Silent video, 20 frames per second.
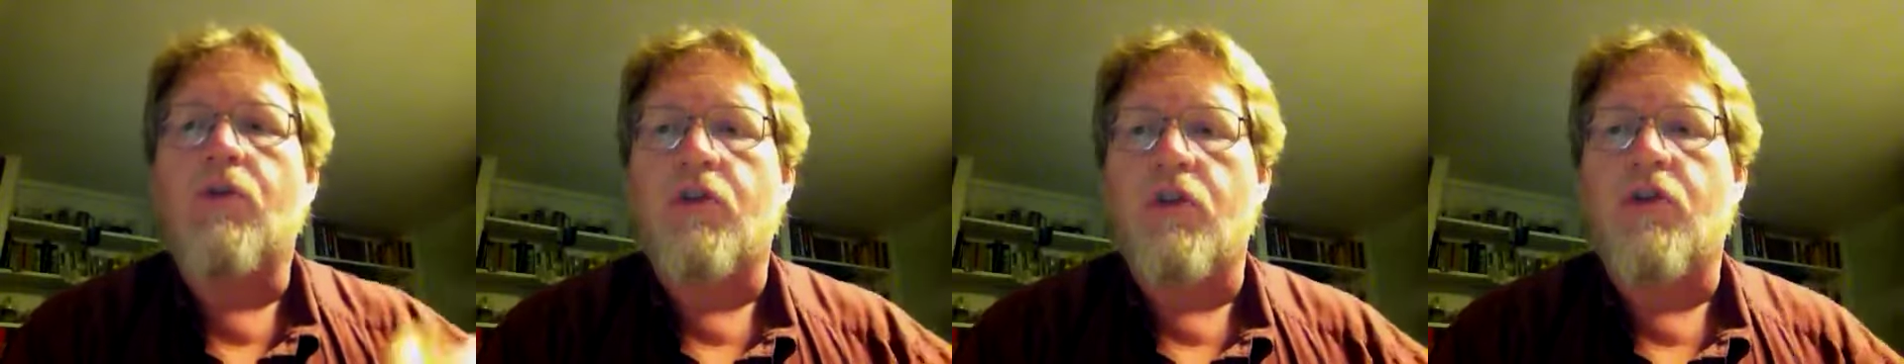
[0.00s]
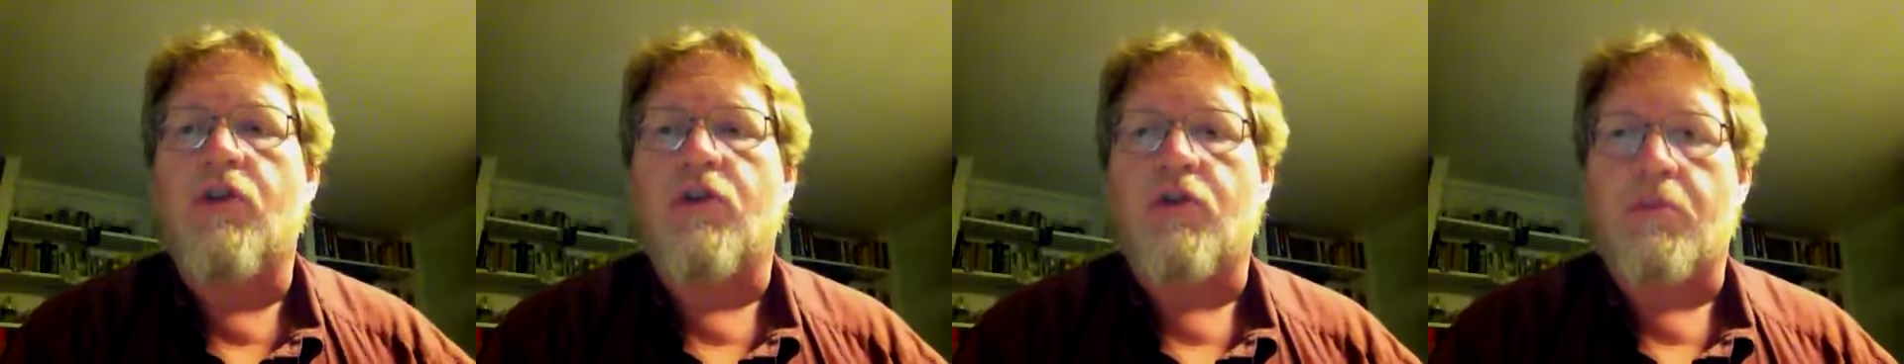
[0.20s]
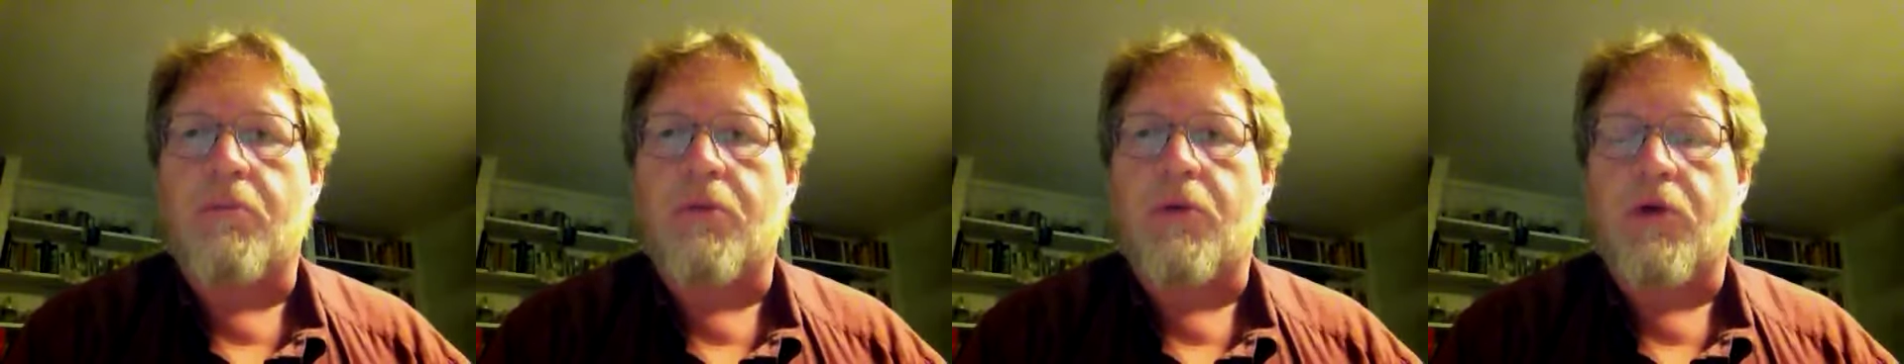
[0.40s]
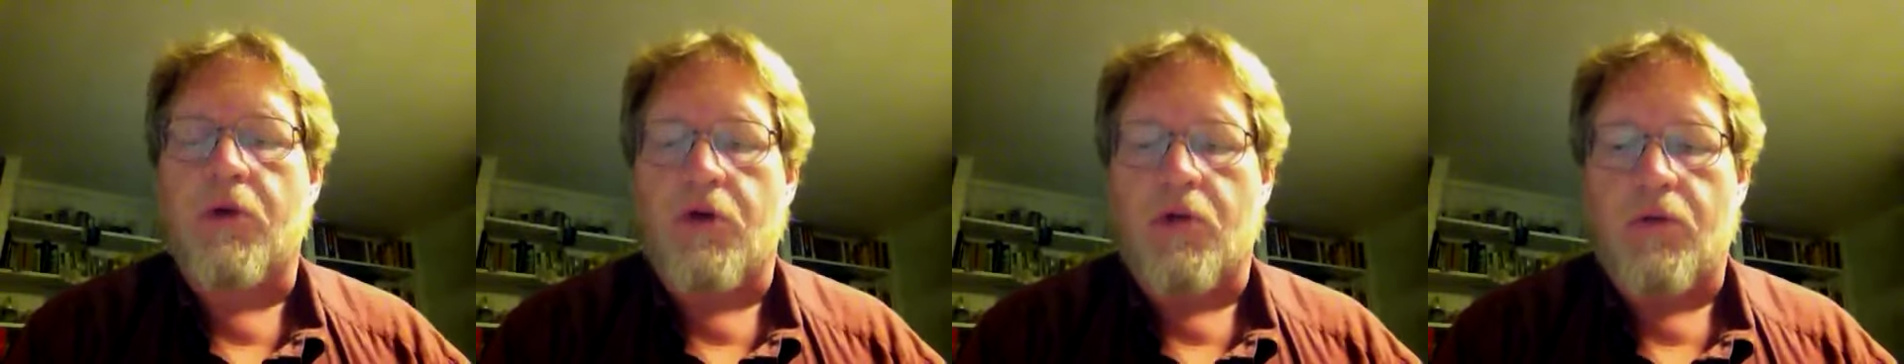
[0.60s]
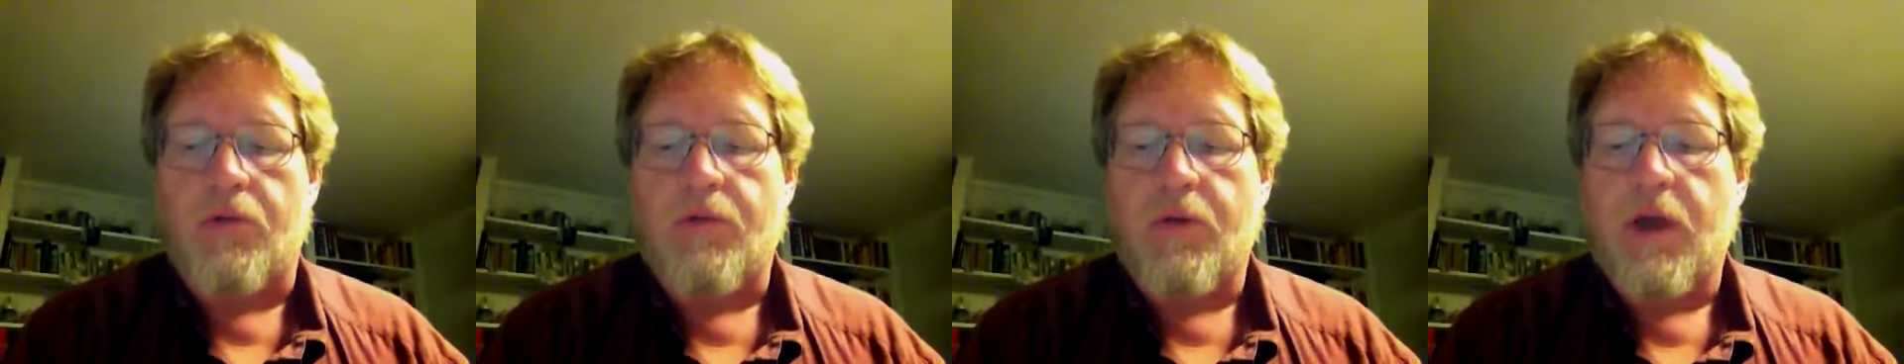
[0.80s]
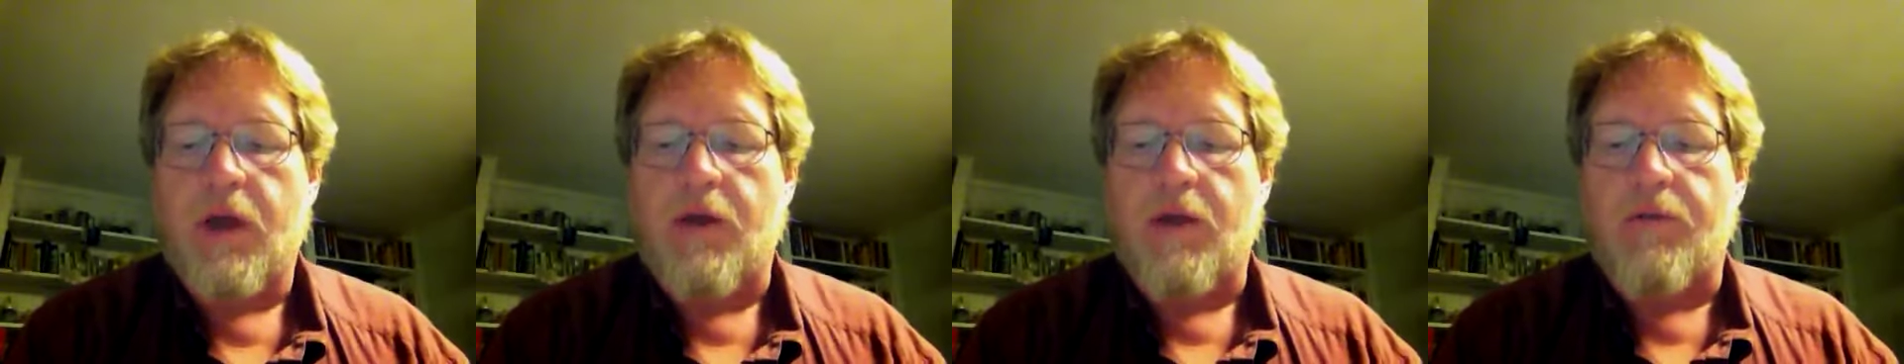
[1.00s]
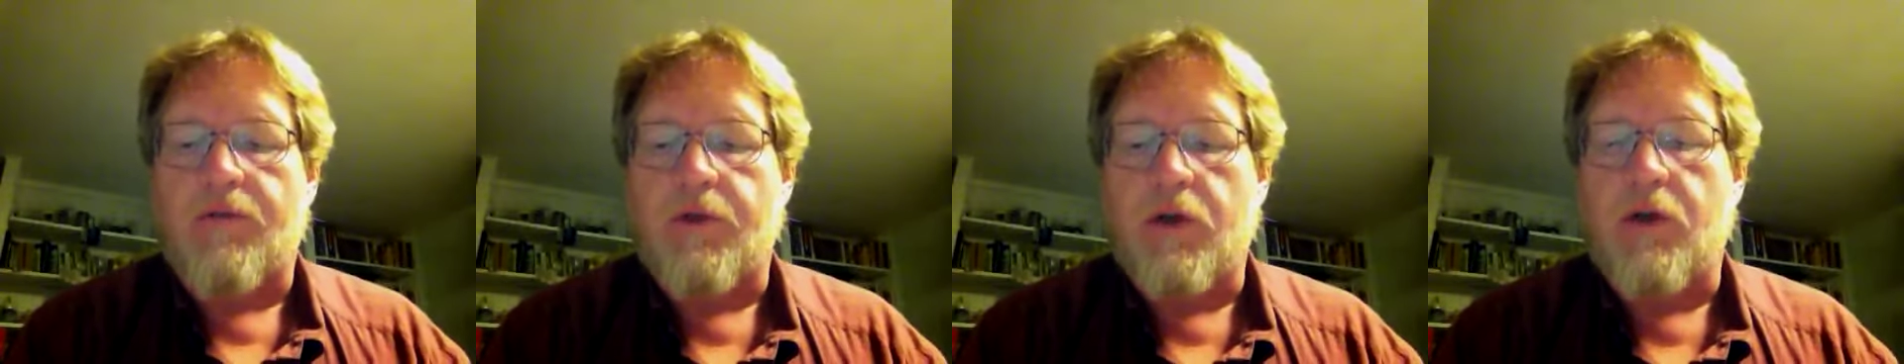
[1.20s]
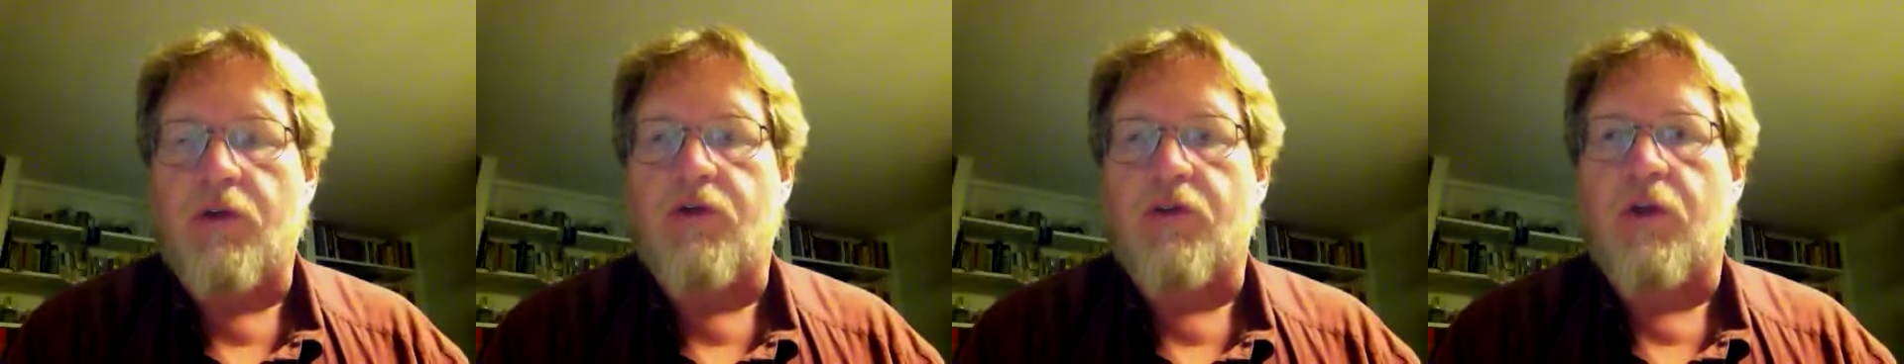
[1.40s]
do to improve in the
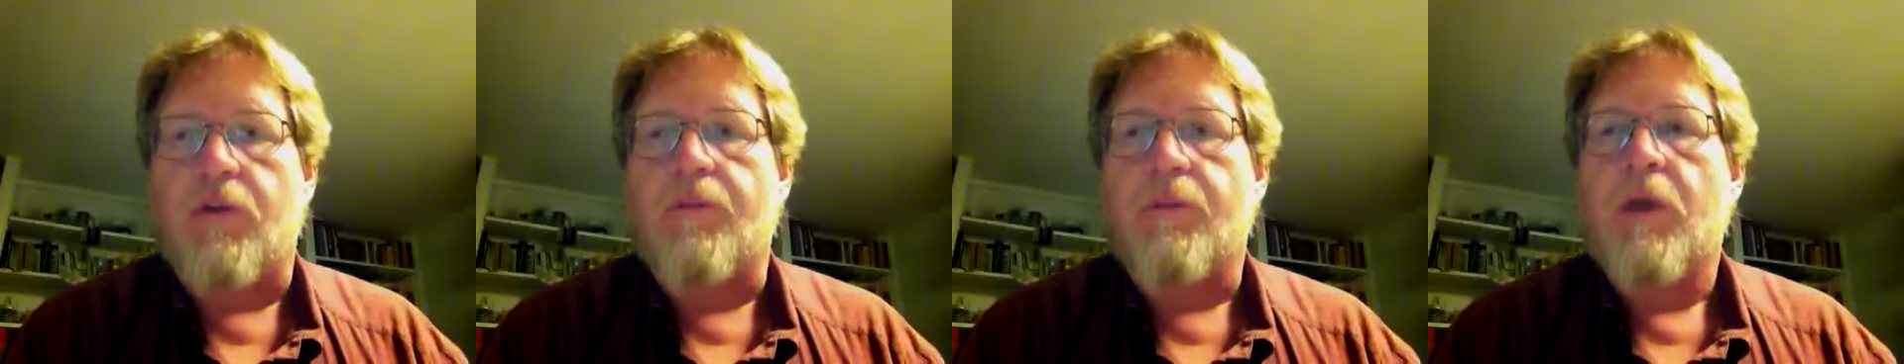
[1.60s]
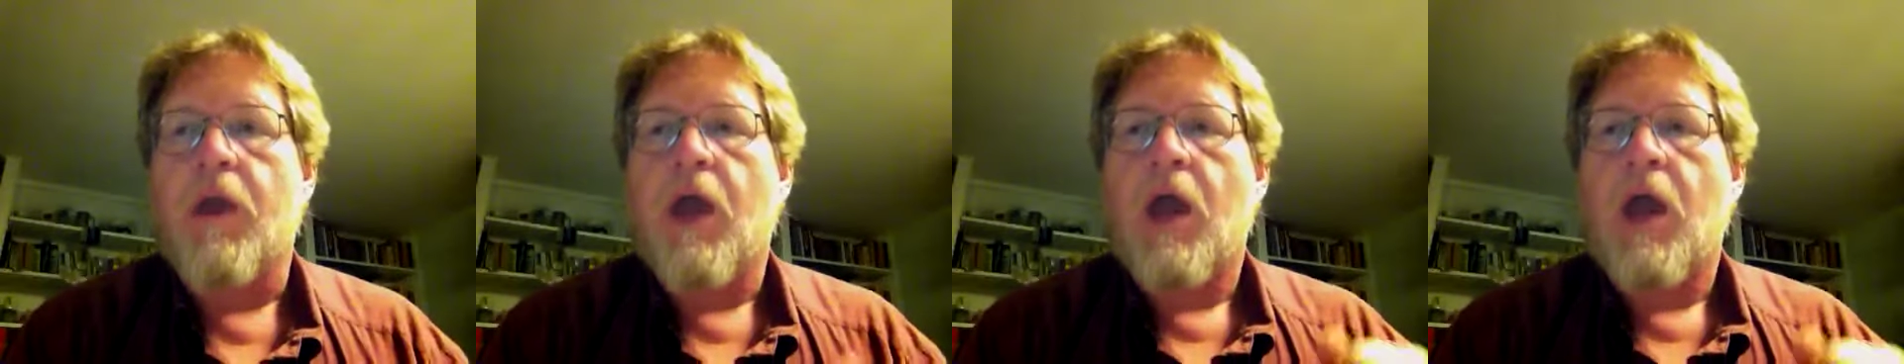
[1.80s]
future.